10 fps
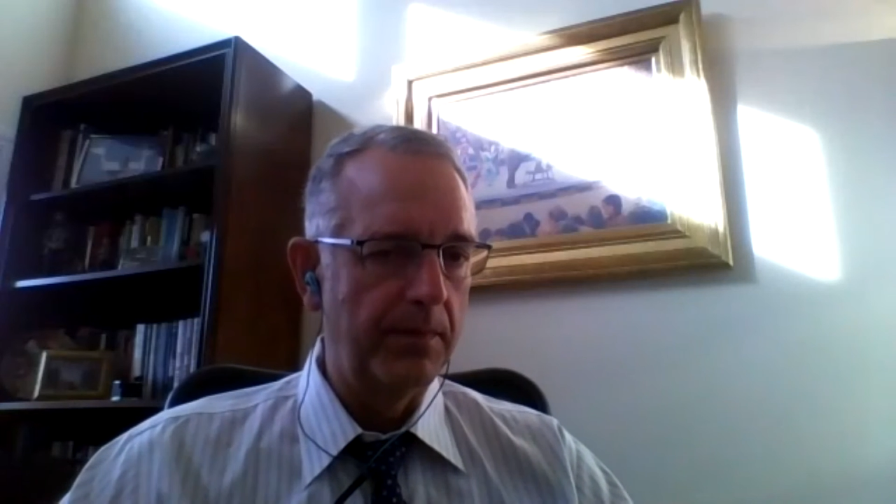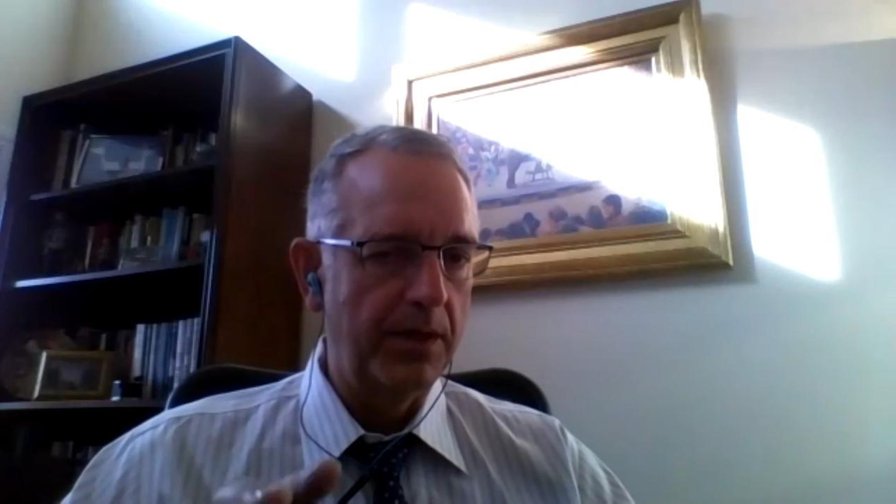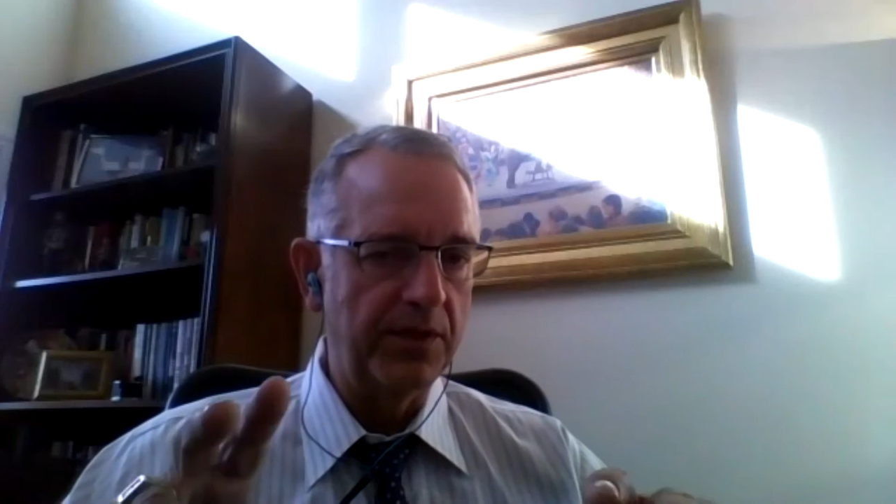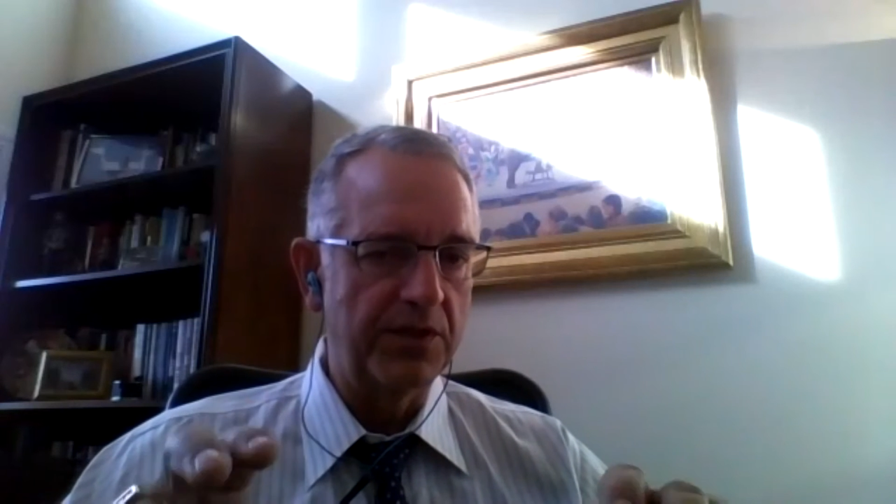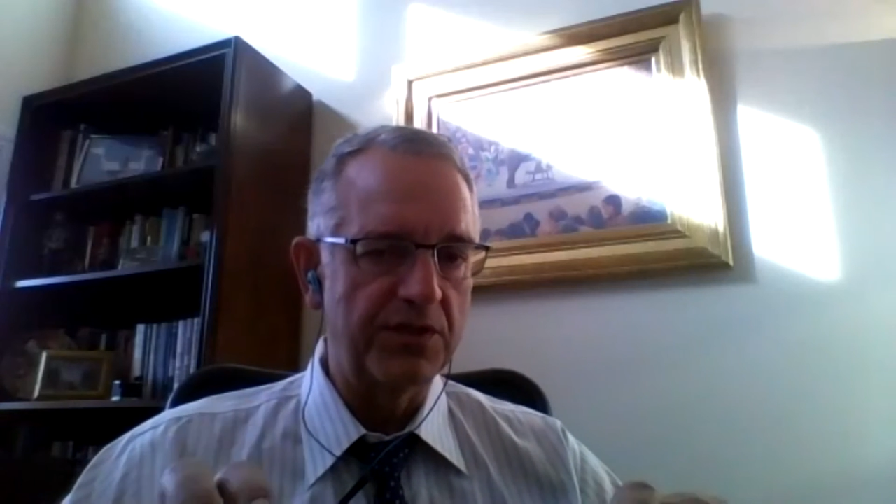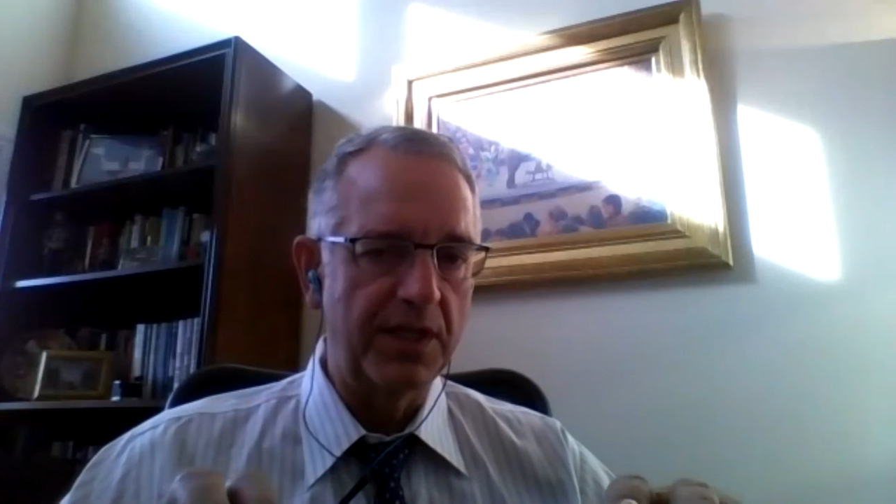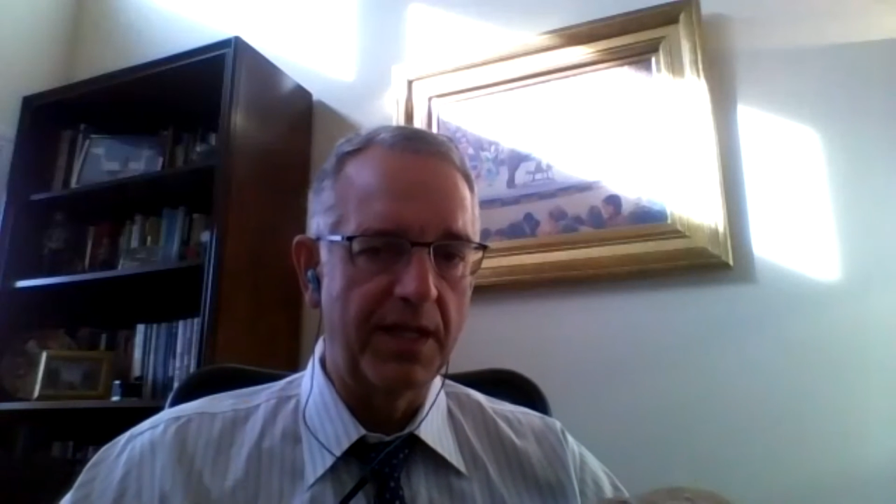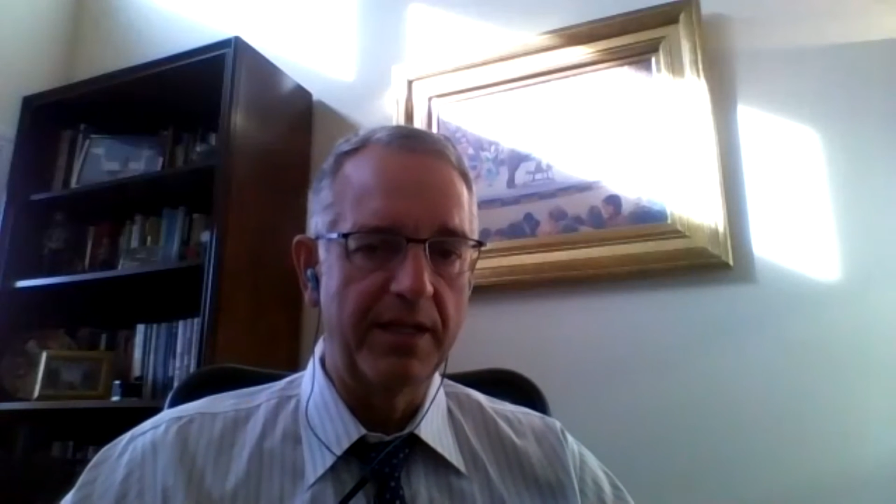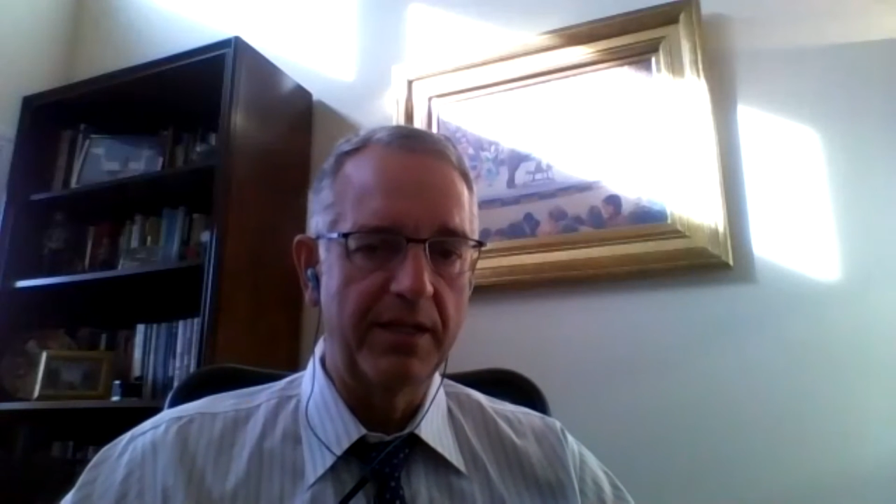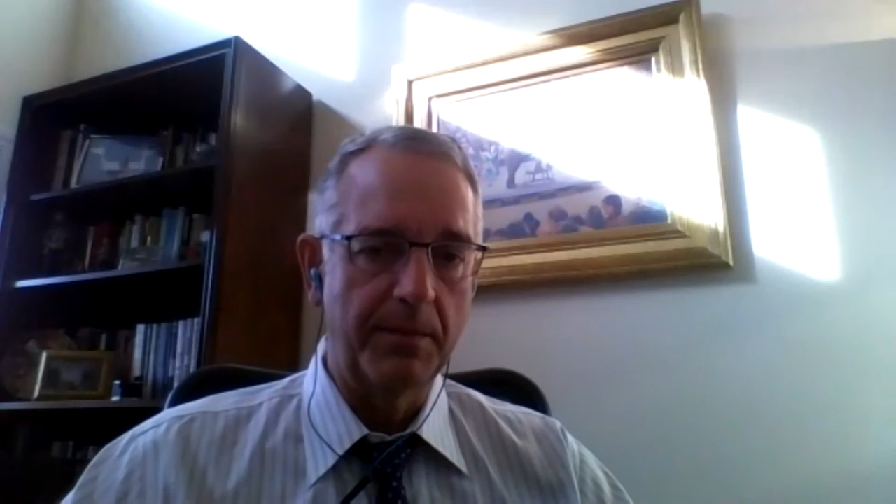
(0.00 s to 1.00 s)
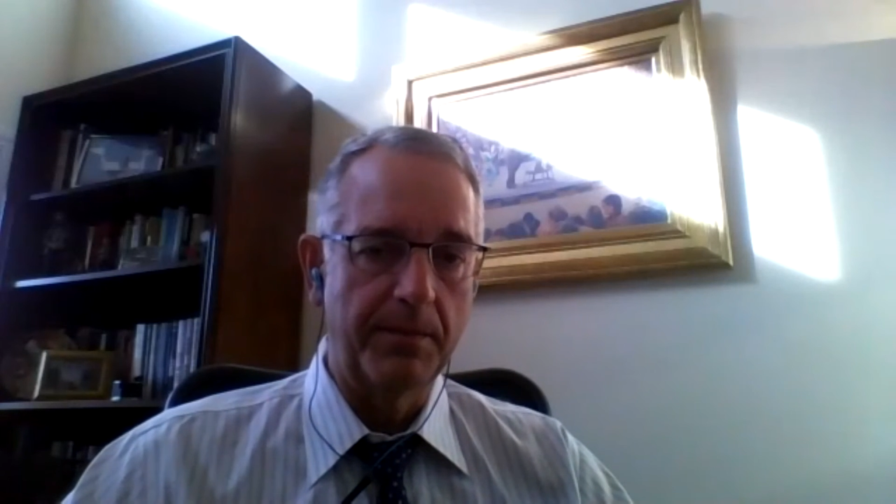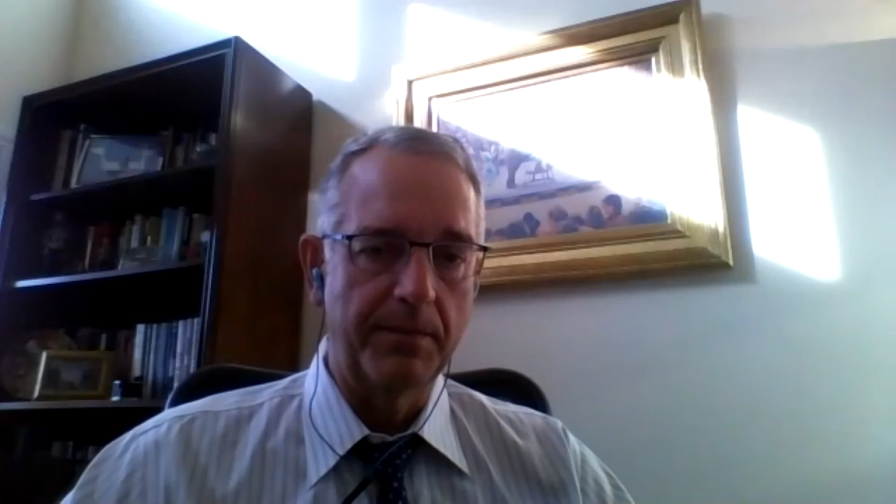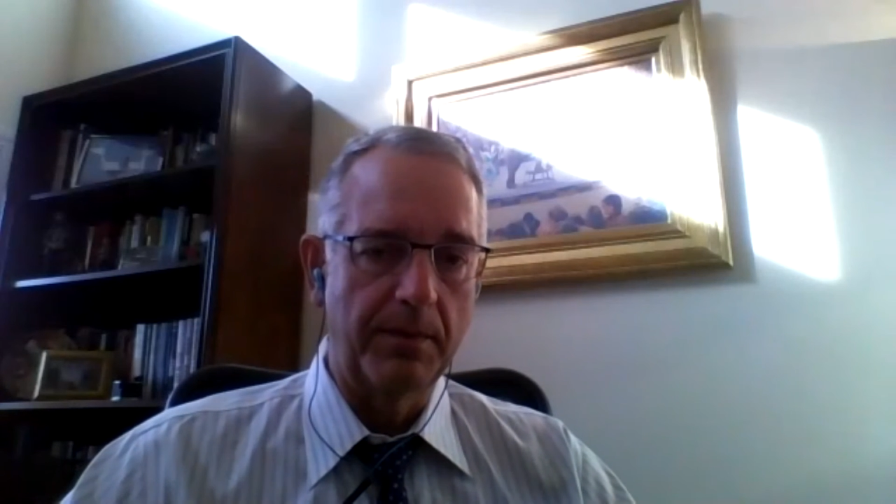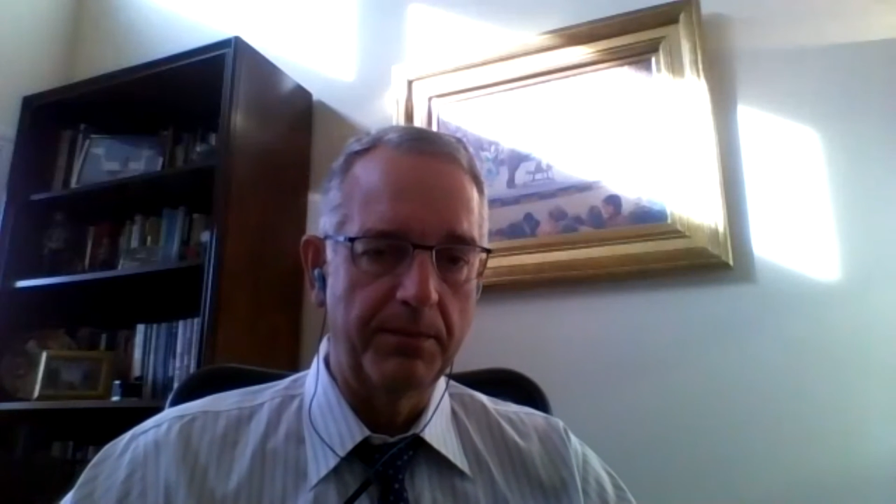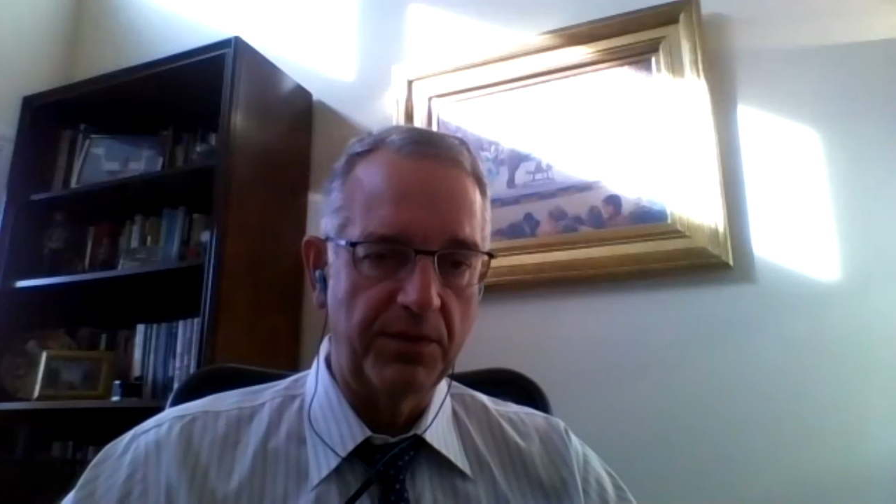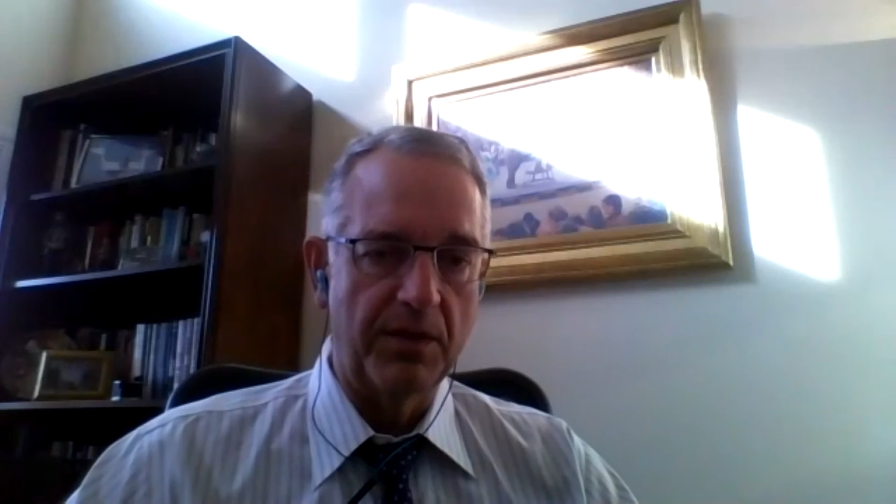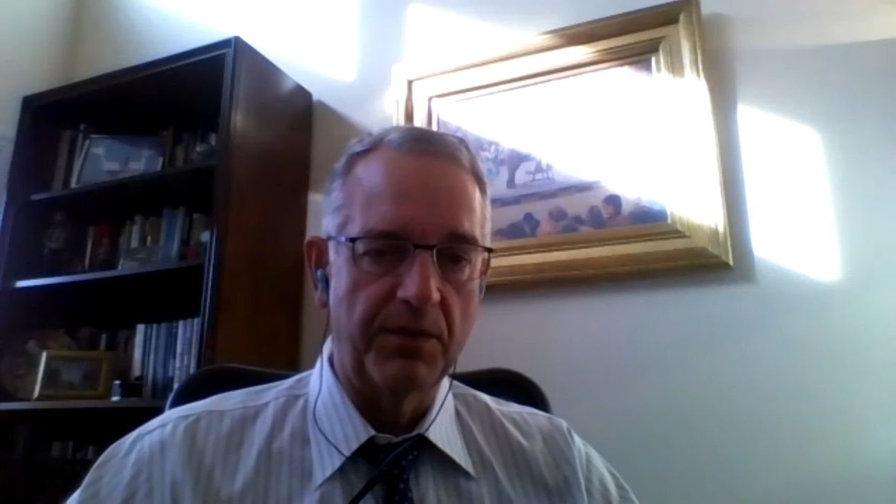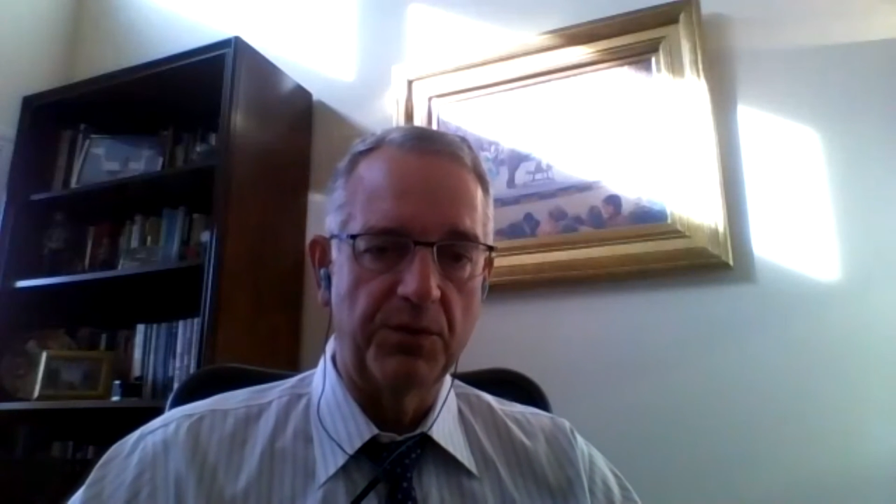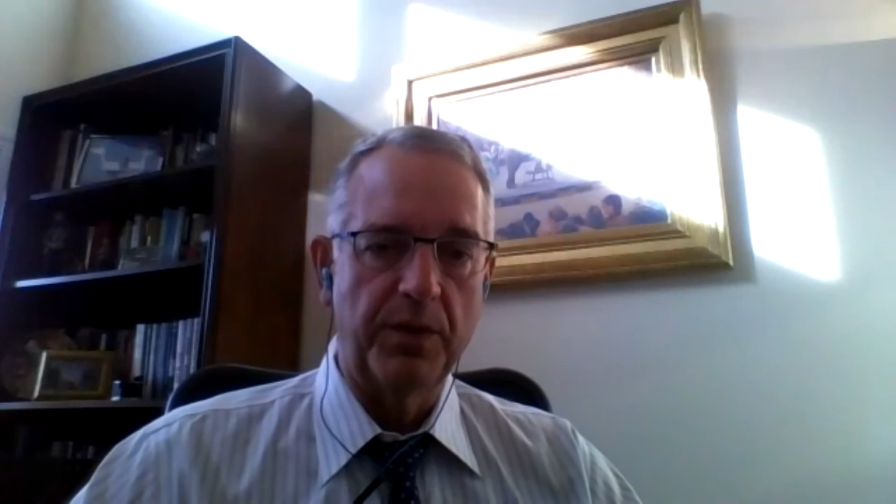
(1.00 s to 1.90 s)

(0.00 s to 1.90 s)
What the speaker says: essentially align themselves